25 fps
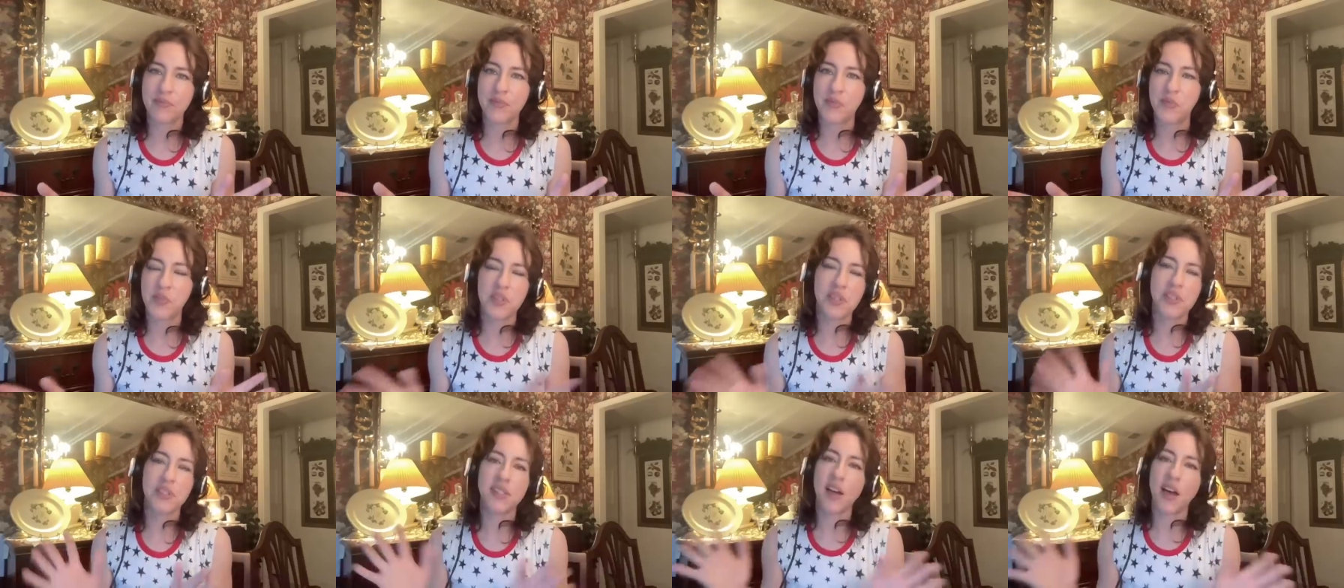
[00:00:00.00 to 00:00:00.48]

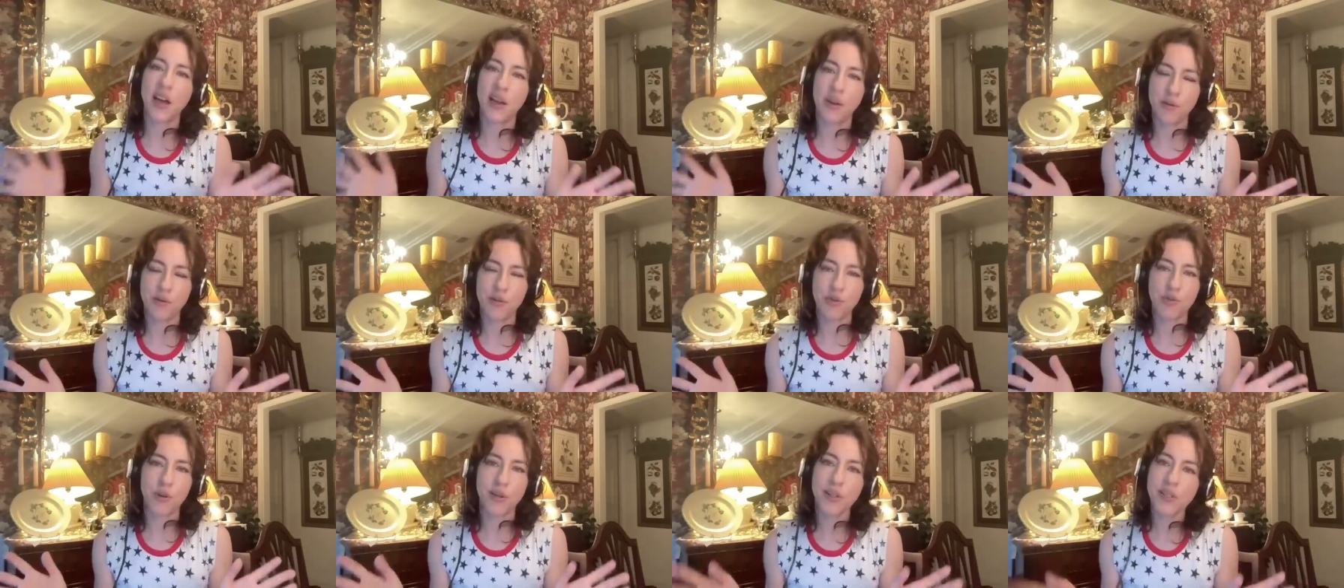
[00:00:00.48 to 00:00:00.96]

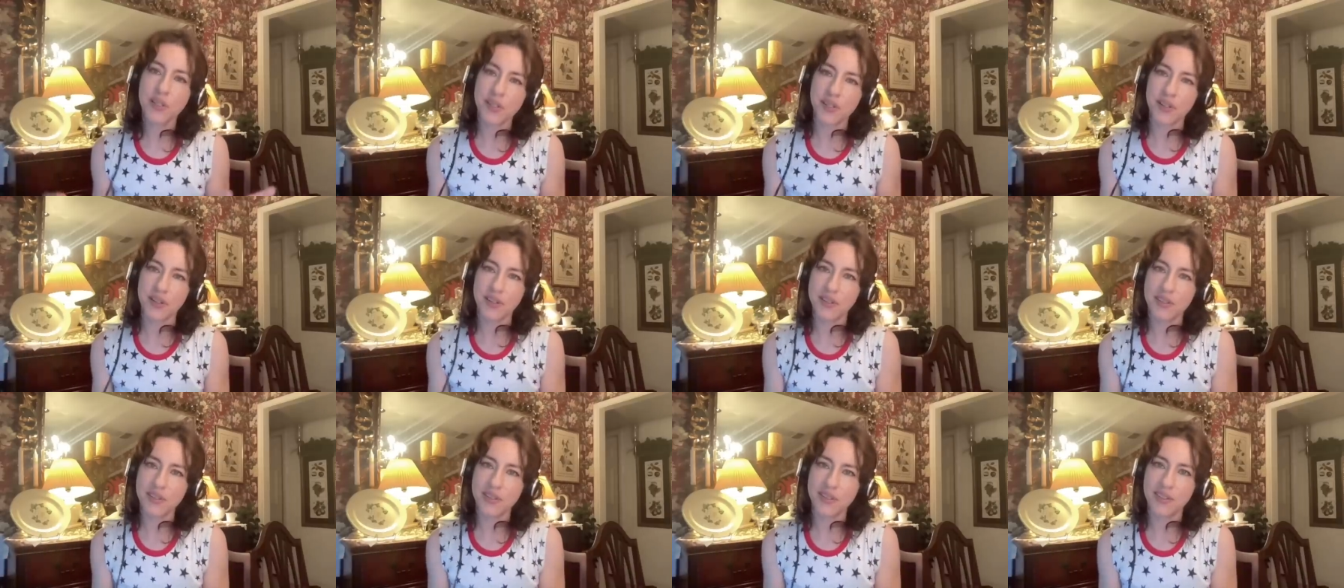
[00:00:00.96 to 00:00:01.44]
designer
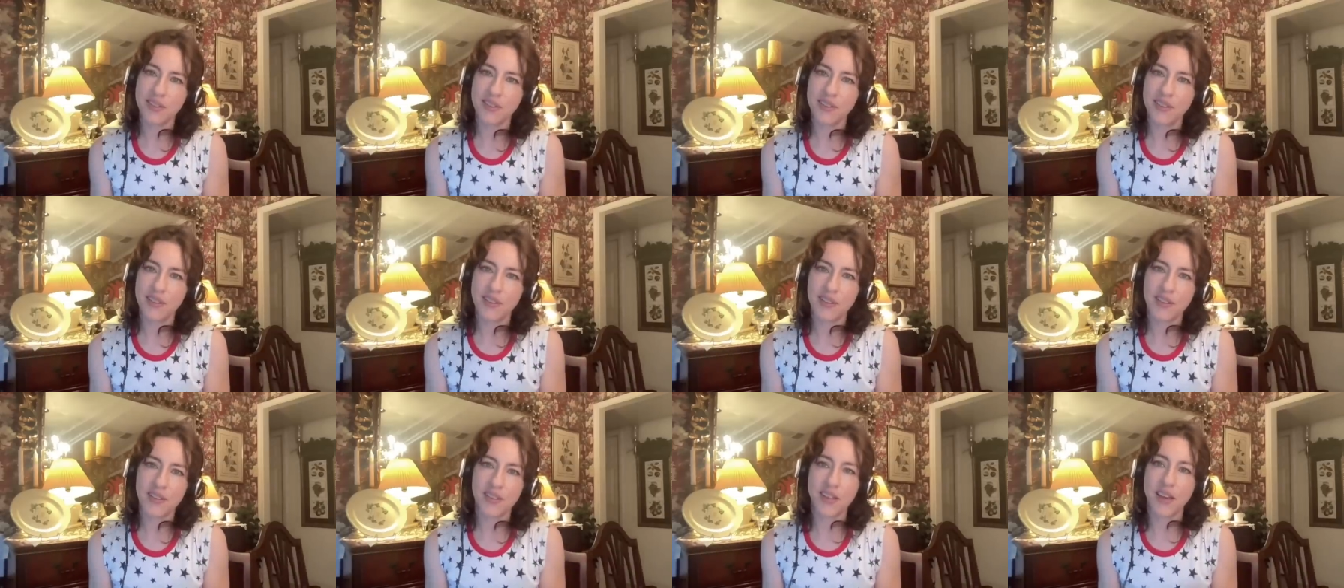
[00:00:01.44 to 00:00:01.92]
dresses
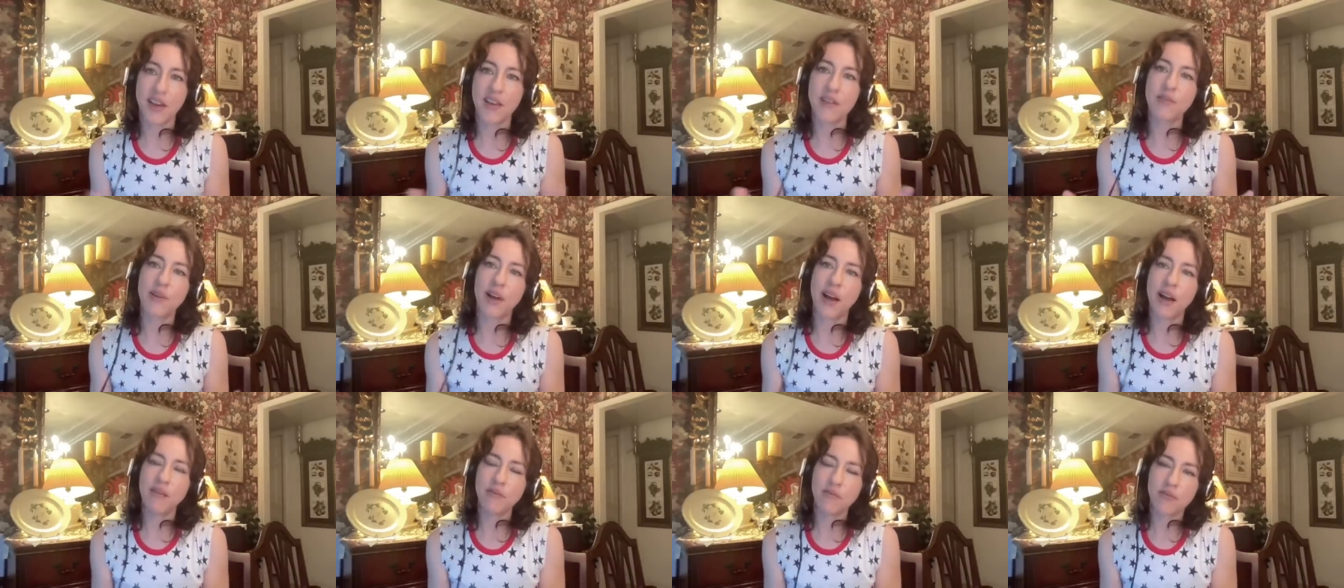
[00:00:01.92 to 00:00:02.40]
designer
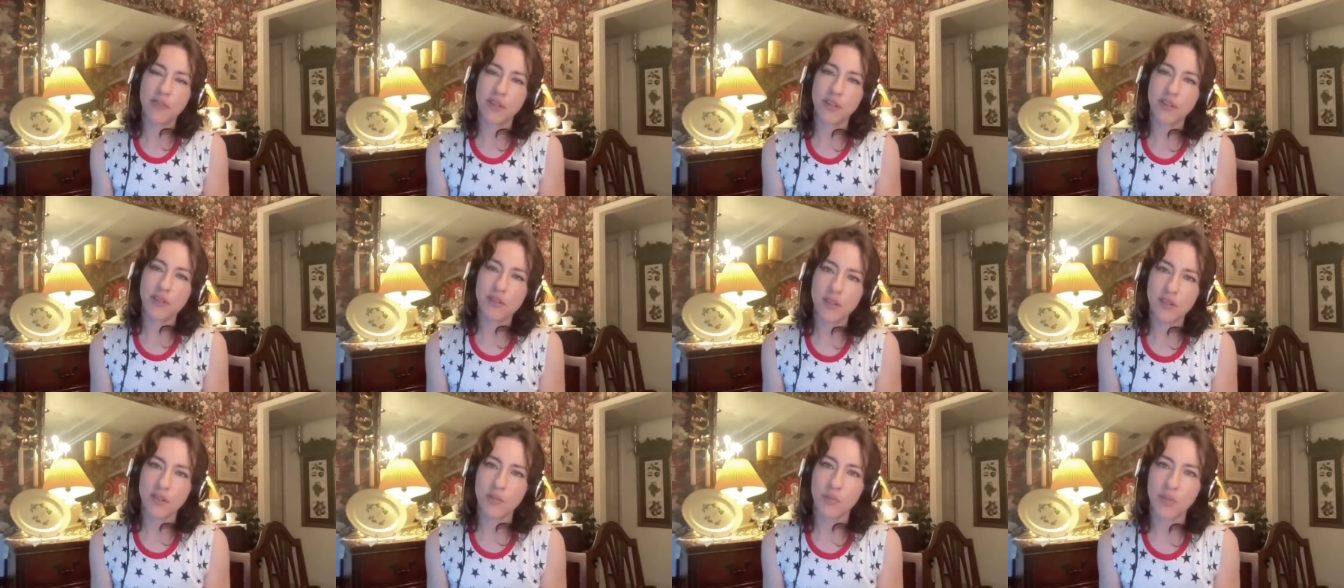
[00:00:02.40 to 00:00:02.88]

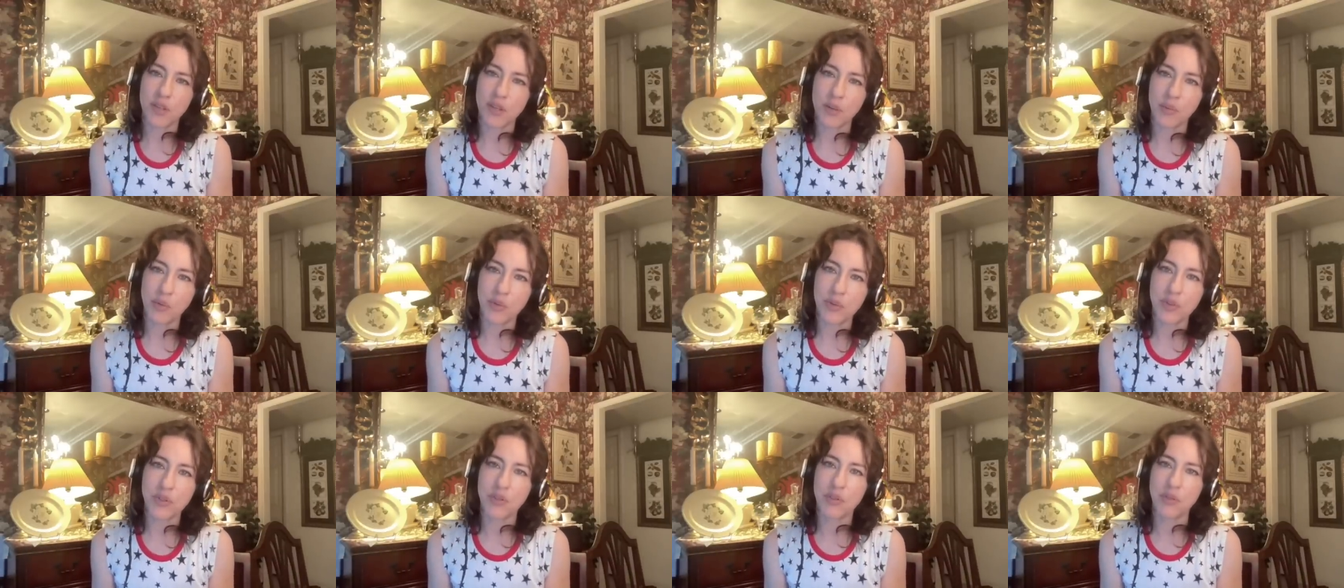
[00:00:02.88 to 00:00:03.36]
outfits to be
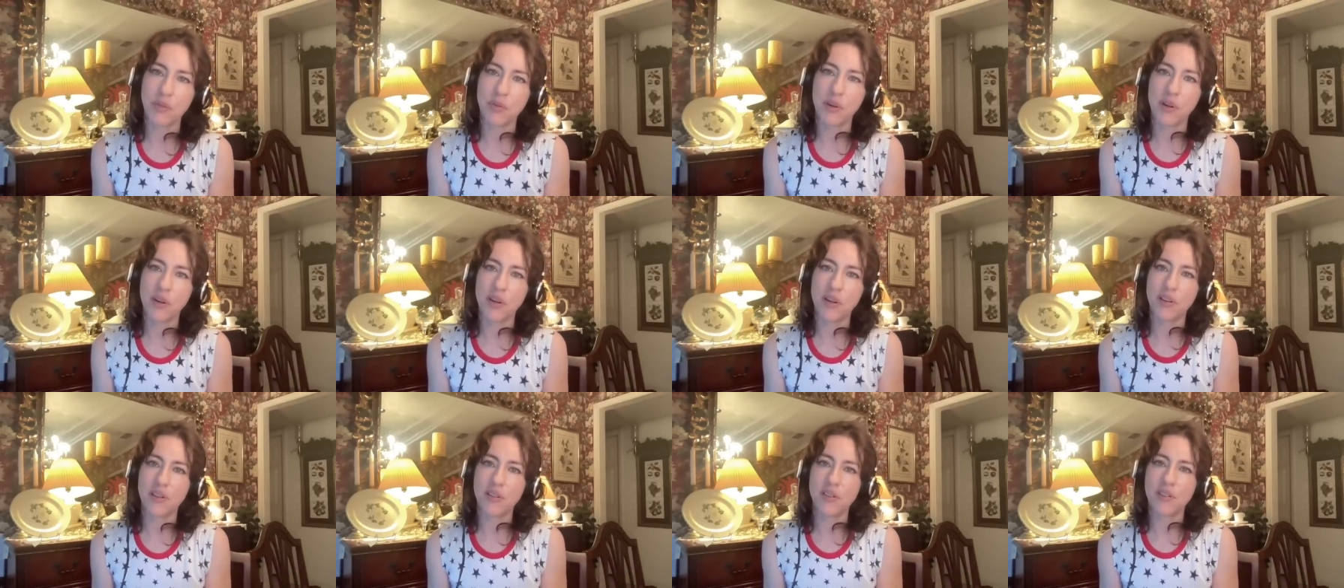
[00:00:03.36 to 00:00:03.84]
able to uh,